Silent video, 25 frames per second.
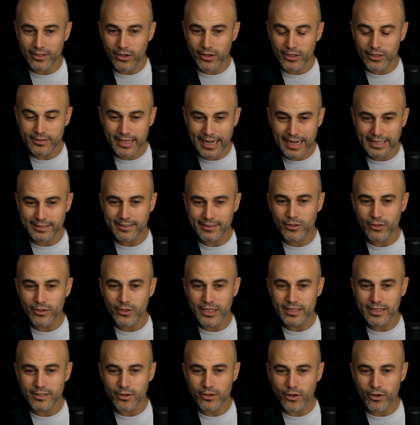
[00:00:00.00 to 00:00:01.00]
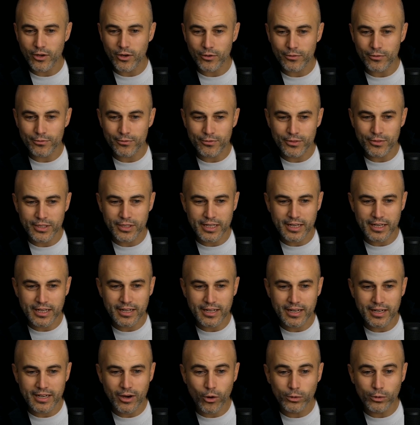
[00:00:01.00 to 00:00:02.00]
cataloging of
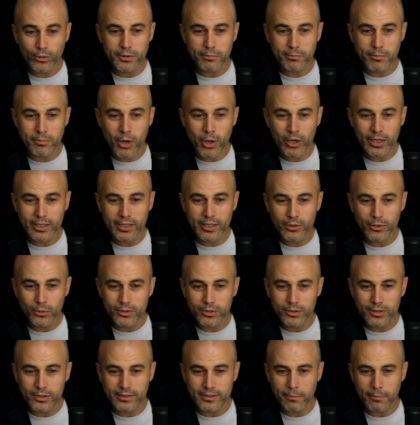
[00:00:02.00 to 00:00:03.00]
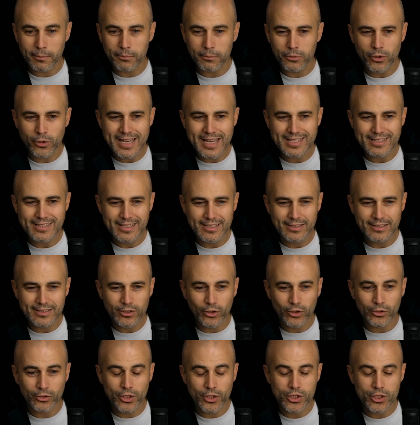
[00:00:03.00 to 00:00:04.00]
all the molecules that are present
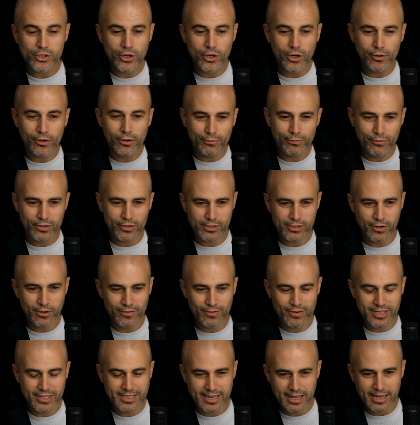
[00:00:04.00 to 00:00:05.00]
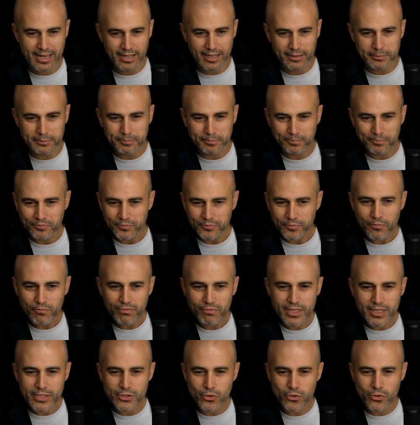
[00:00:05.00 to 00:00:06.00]
on the surface of a cell.
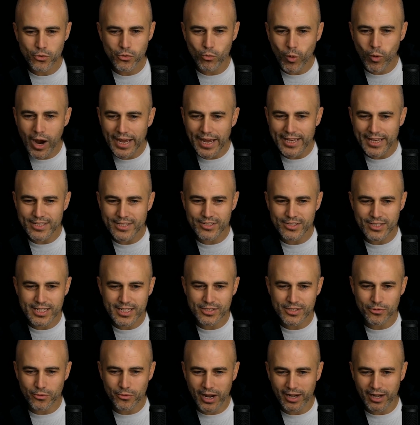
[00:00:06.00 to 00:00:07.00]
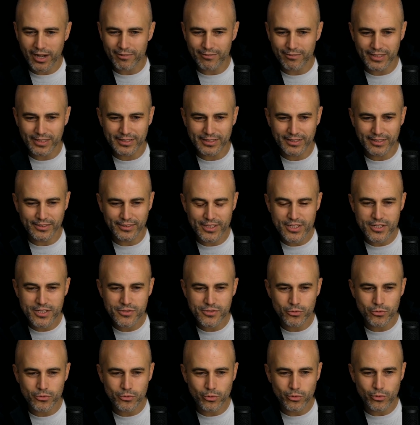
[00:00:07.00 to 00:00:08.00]
So why is this relevant? This is
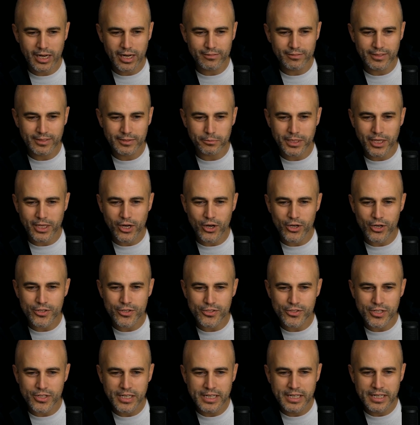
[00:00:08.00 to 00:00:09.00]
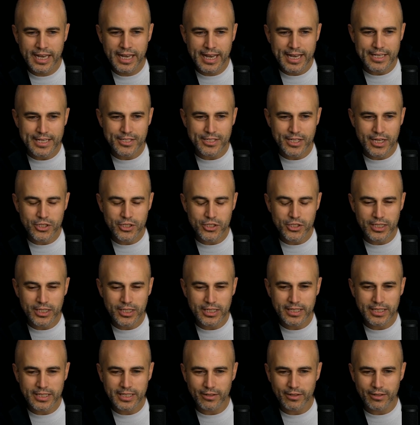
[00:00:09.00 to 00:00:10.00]
relevant because
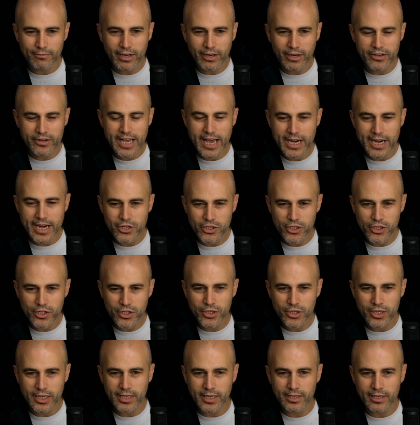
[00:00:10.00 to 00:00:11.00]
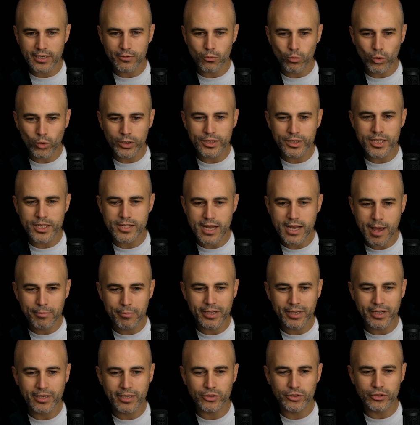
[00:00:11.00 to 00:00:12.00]
essentially variation in what is
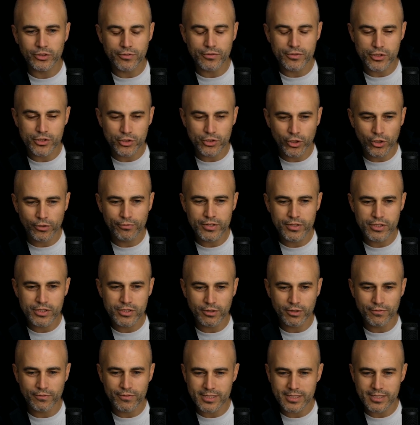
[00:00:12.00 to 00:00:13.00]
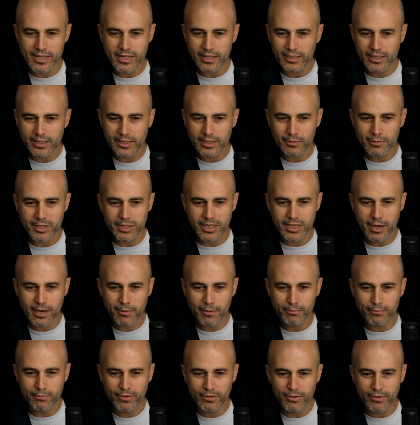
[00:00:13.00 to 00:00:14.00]
happening on the surface of a cell can be a
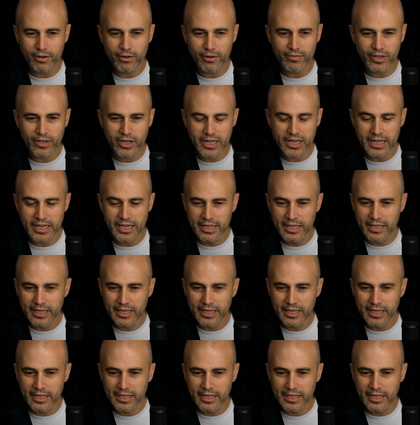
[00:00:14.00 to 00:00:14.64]
very, very